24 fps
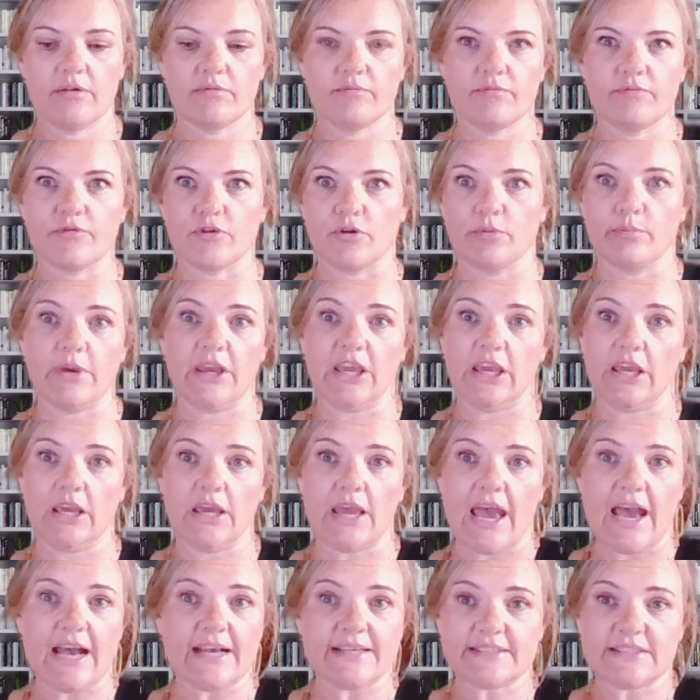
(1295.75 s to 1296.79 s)
for me,
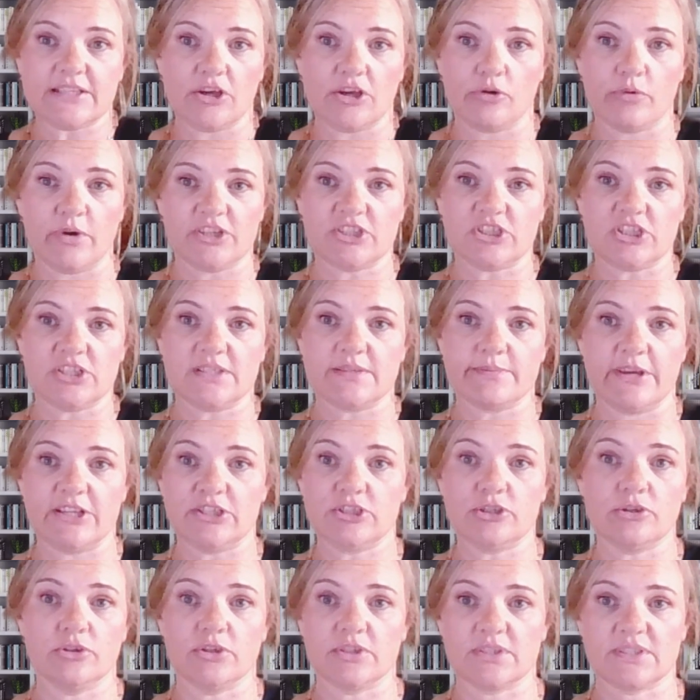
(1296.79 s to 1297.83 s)
asking questions
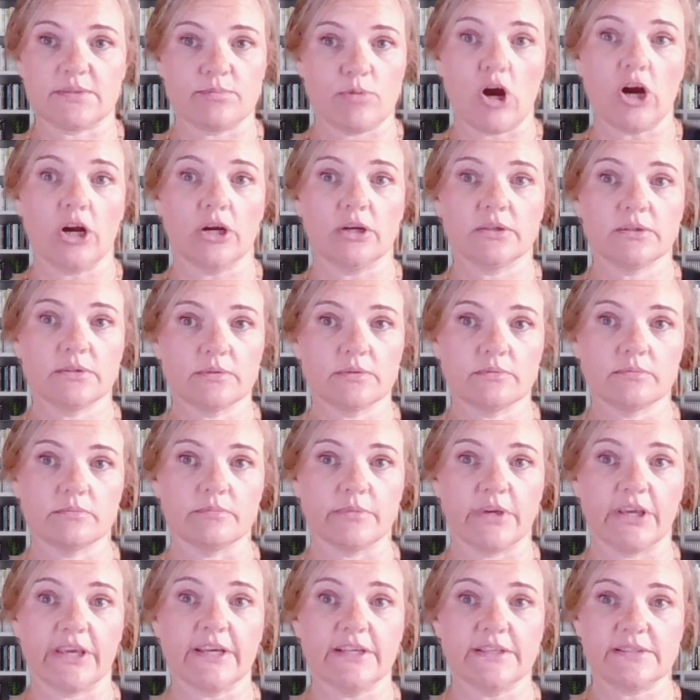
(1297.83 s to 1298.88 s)
makes you look smart,
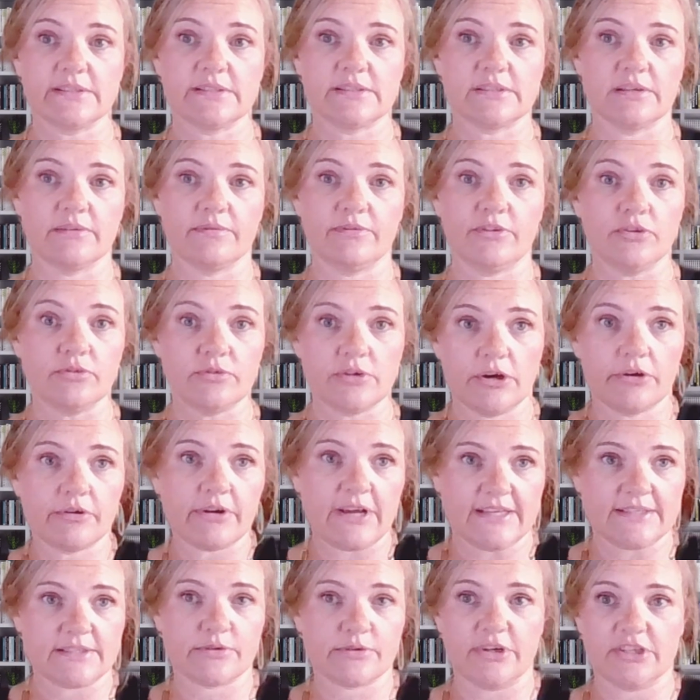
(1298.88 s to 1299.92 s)
because if you don't
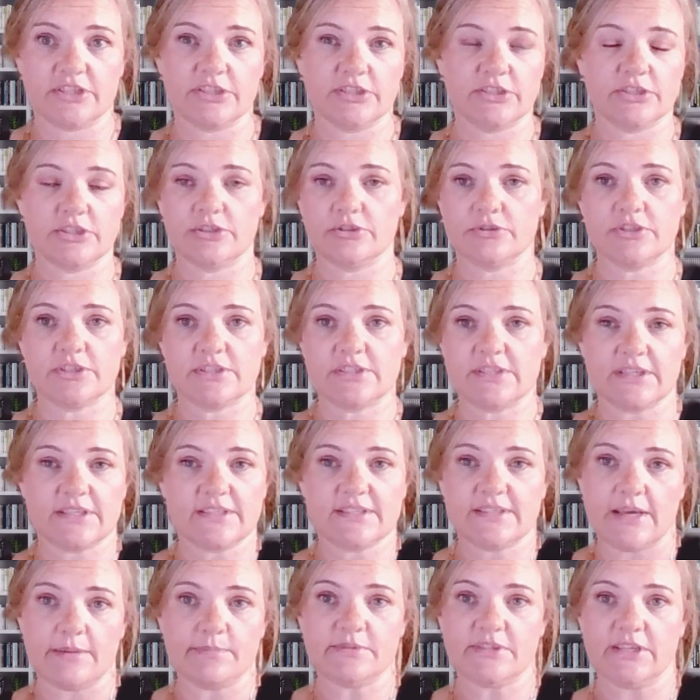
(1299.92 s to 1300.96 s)
ask questions, you're just
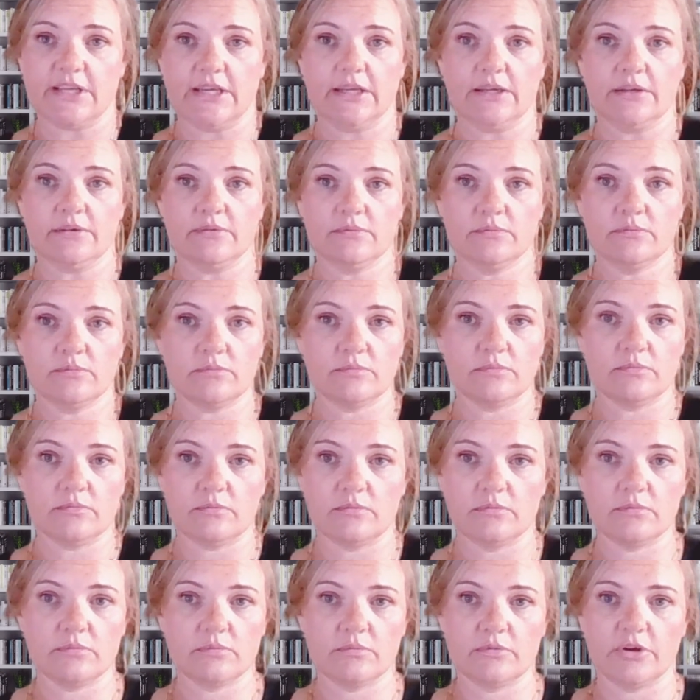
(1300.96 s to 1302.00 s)
accepting,
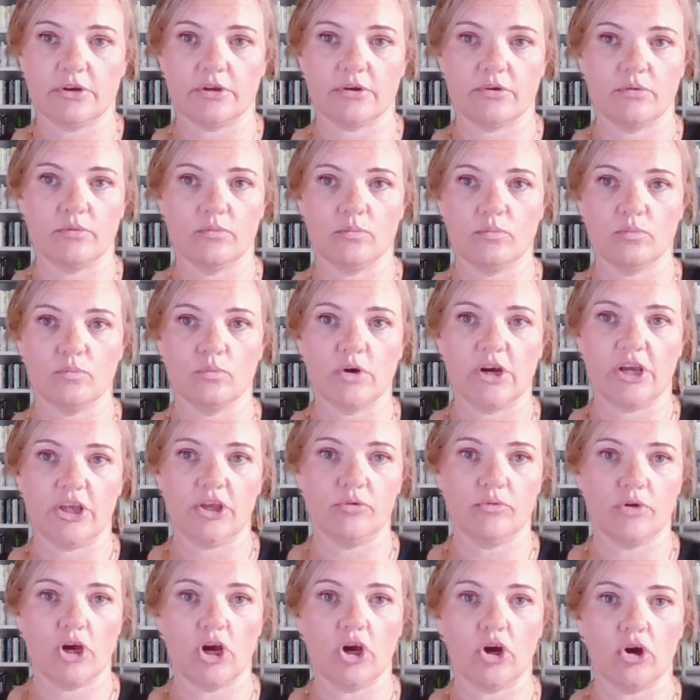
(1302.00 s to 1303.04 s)
what you
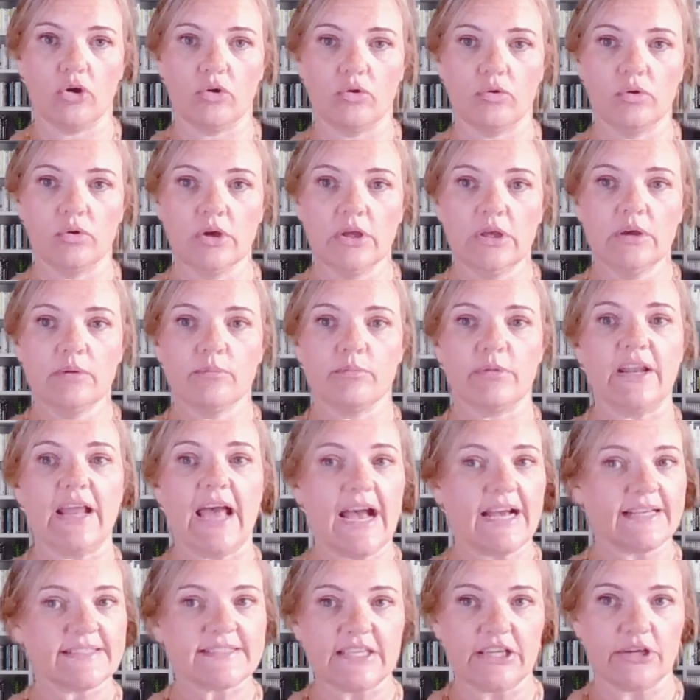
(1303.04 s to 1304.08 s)
know. But
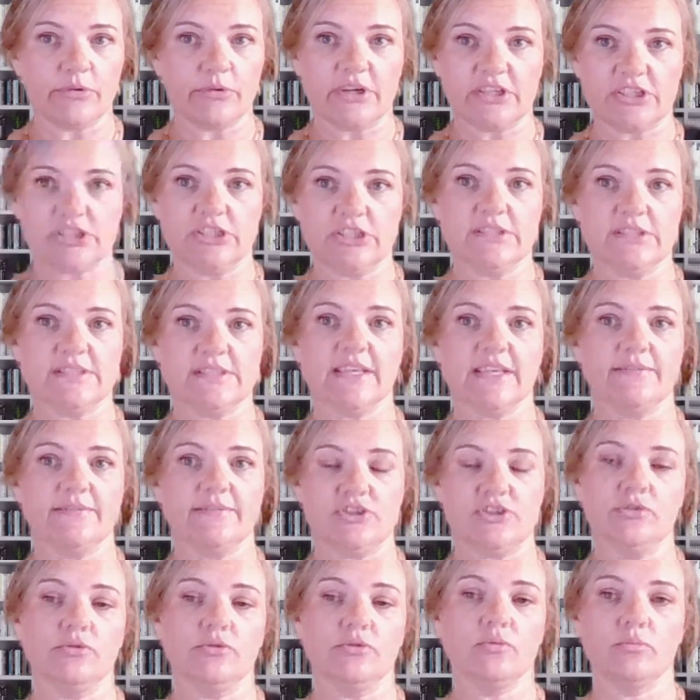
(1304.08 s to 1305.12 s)
asking questions gives
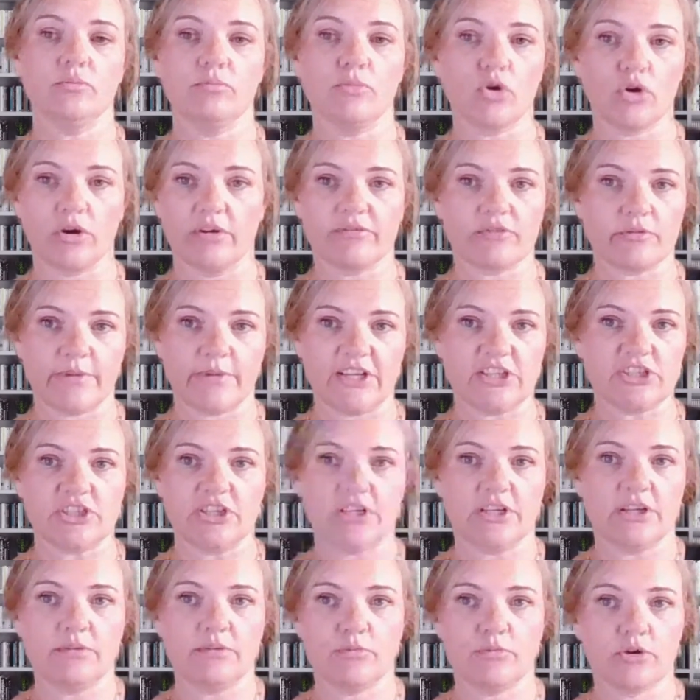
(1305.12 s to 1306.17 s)
you more
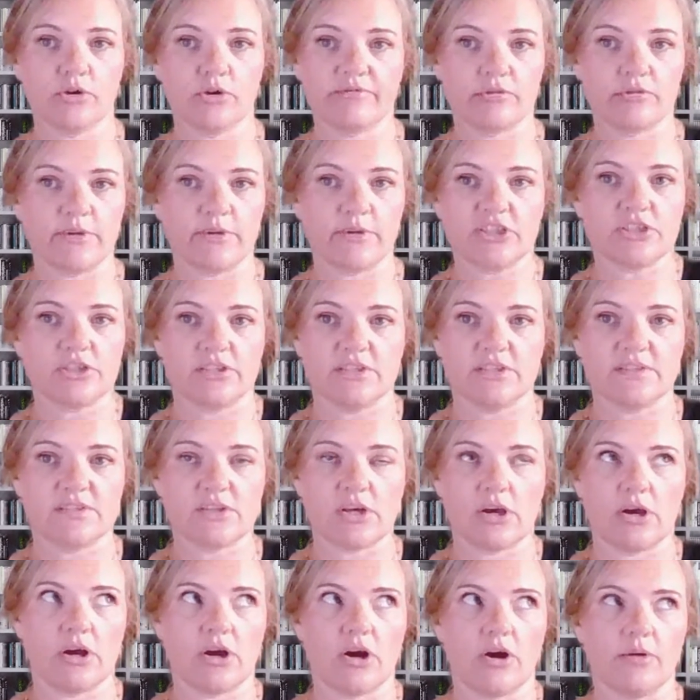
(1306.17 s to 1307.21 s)
information, and more information is
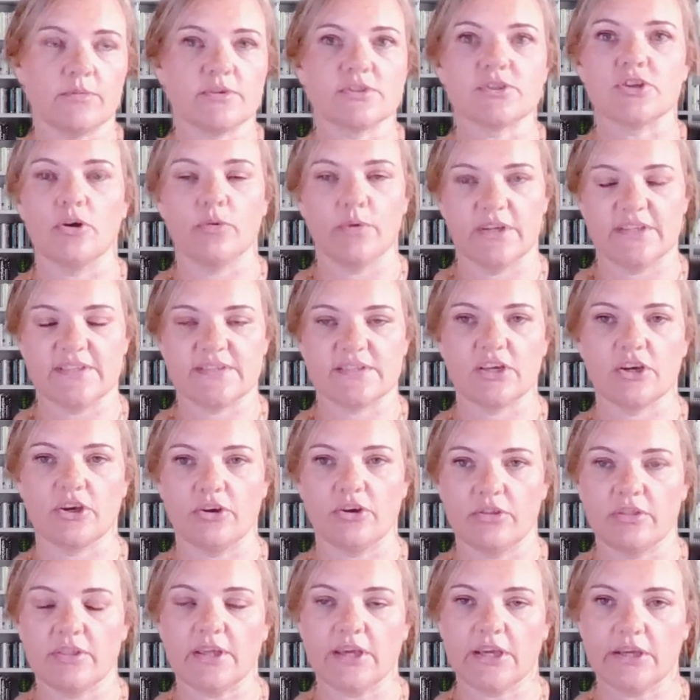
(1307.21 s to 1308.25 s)
almost always a
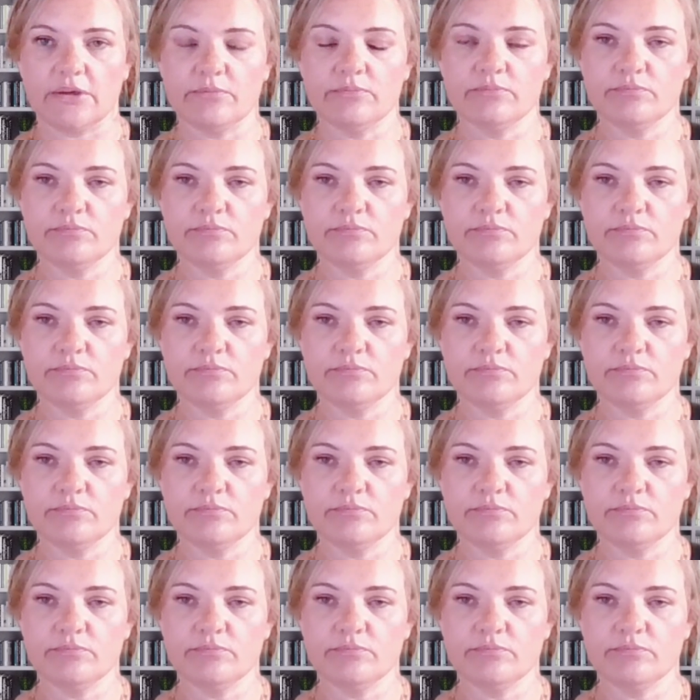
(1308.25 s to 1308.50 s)
good thing.